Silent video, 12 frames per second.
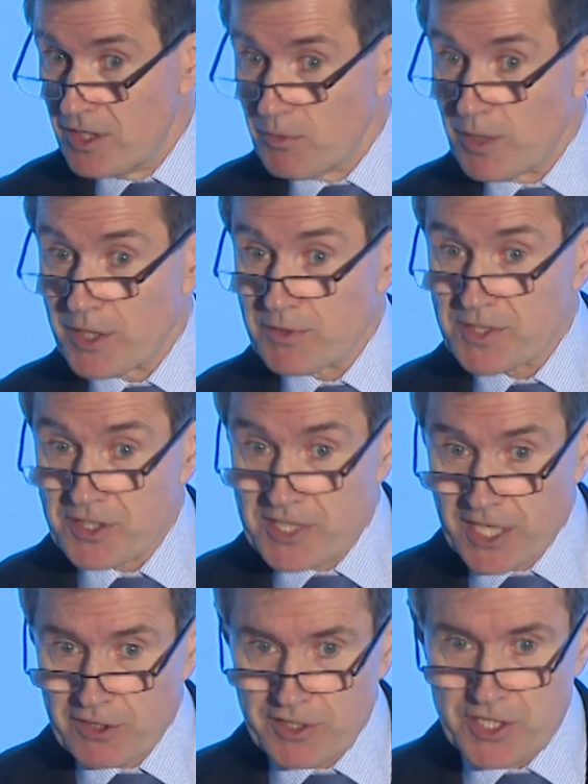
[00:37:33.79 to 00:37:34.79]
whether it's the
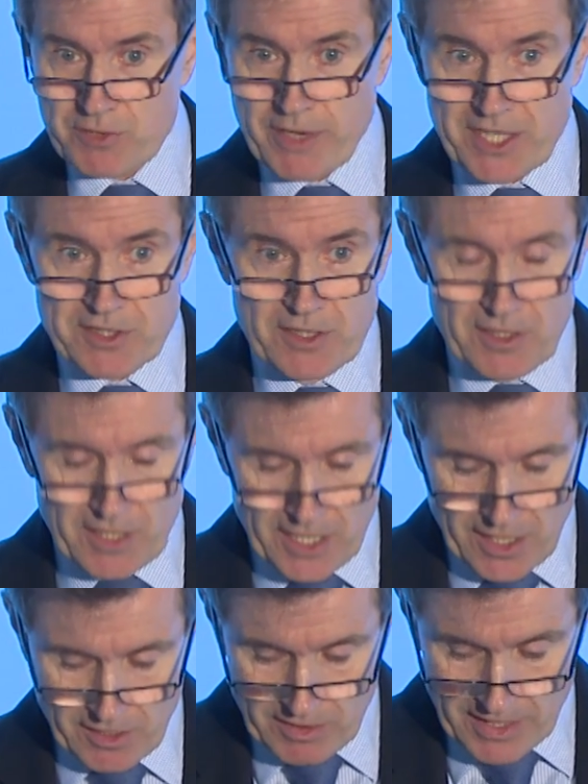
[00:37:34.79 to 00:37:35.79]
terrorist threat
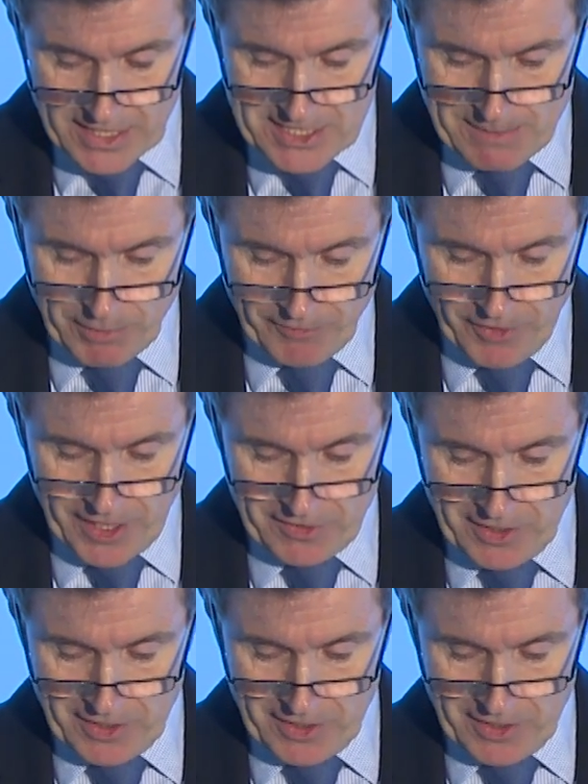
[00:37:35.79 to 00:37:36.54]
uh, exemplified in the